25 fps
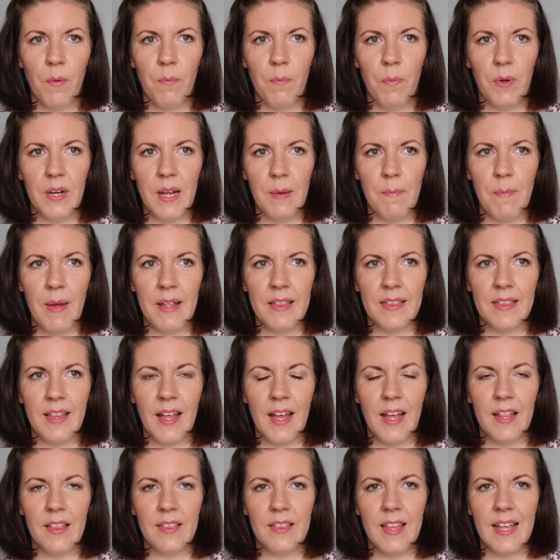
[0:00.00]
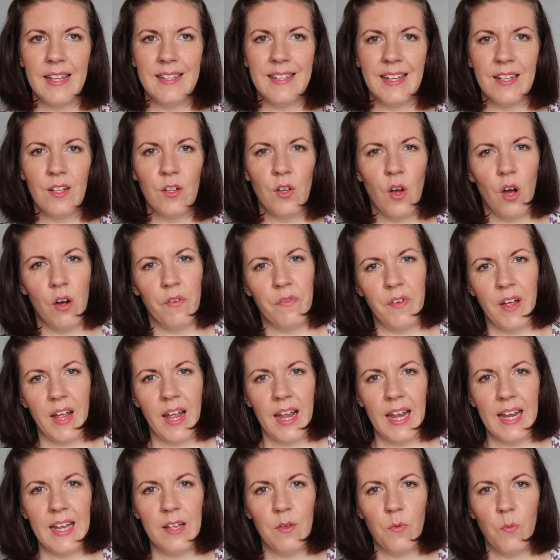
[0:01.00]
but it meant that they didn't
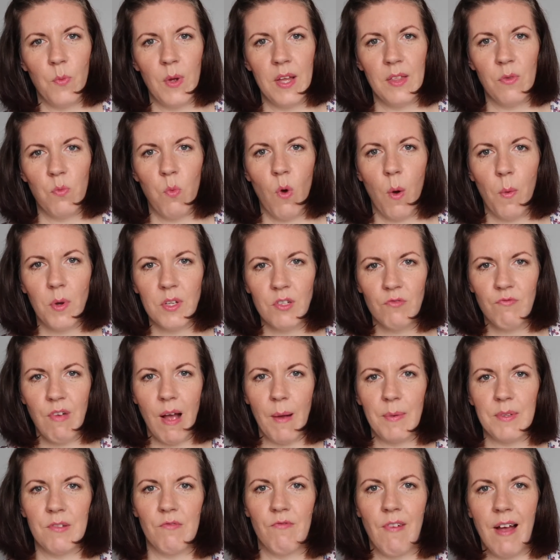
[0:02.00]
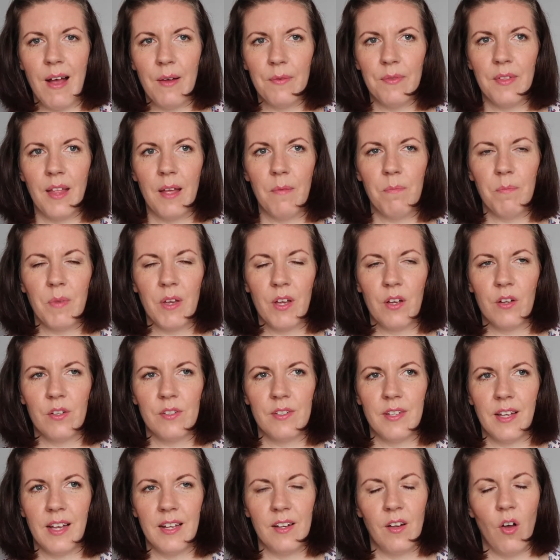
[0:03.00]
overheat with what was wrapped around them,
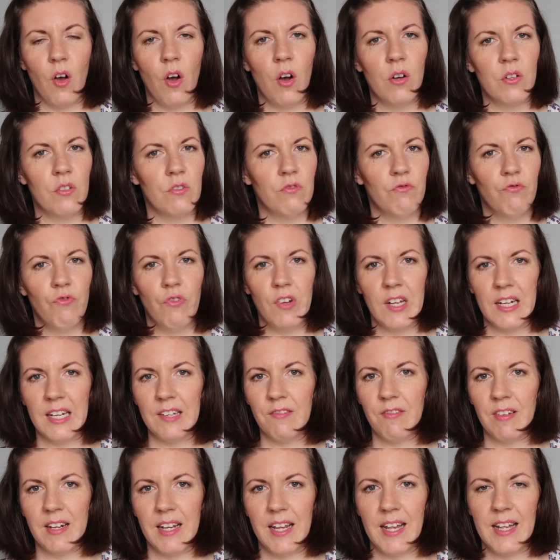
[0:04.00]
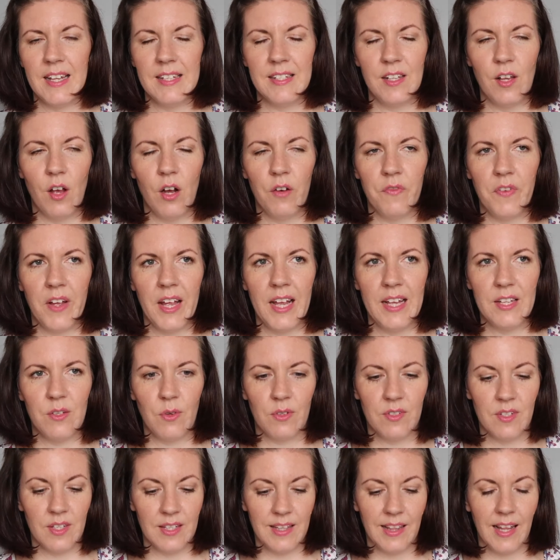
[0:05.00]
because they can really, really easily overheat.
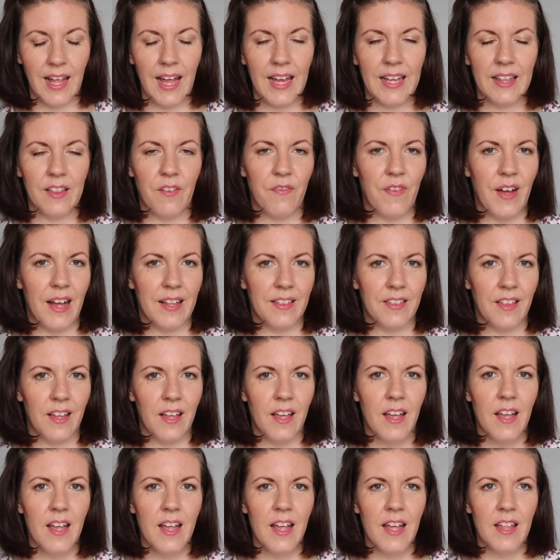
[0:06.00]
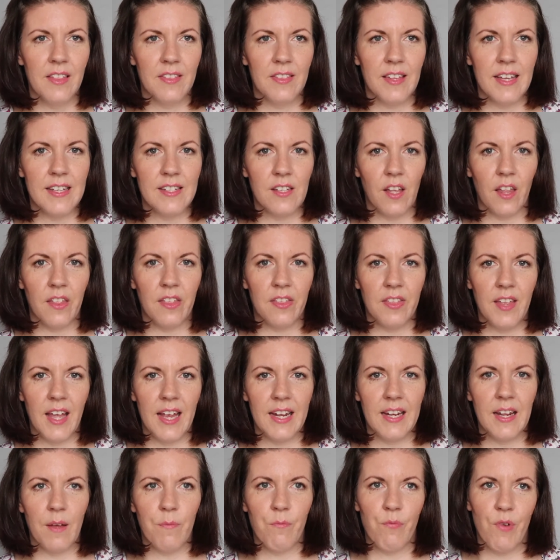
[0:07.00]
So I did like the fact that these are
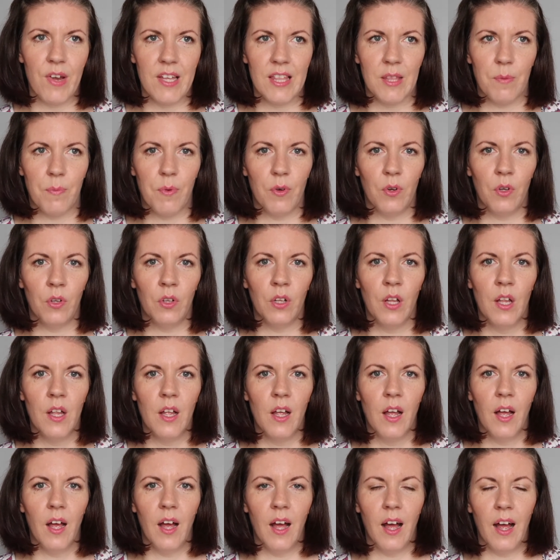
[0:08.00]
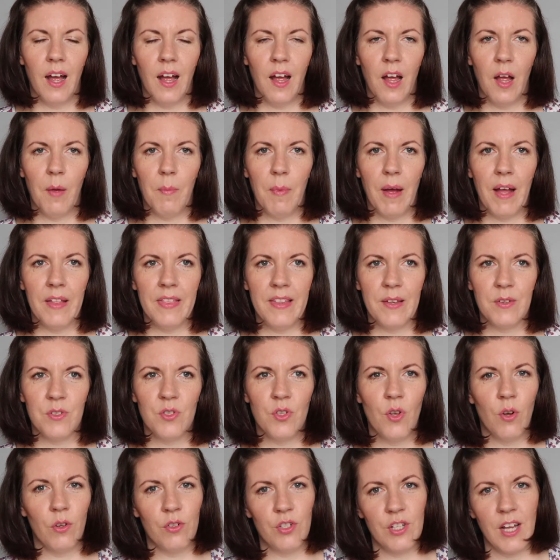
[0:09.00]
thin and breathable, and there's
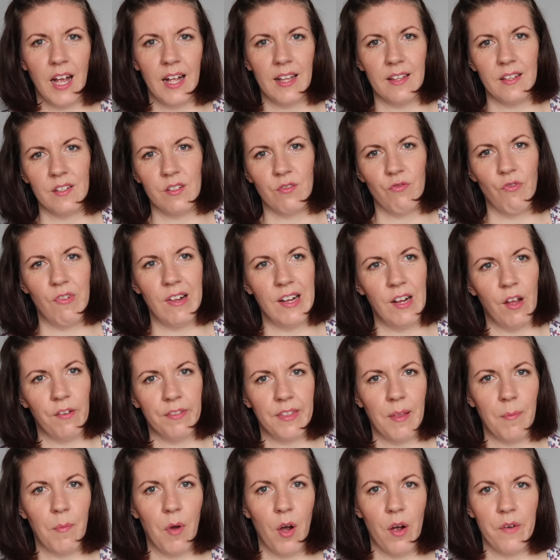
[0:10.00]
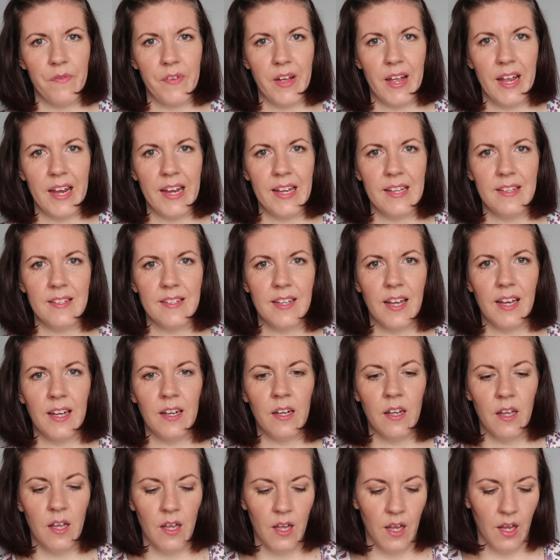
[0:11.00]
no chance really of them
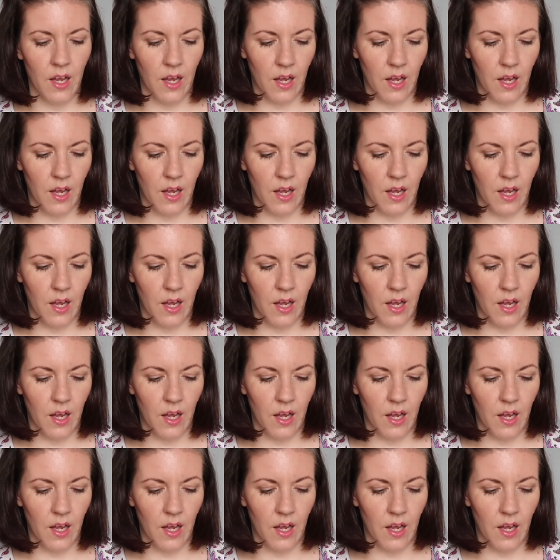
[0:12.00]
overheating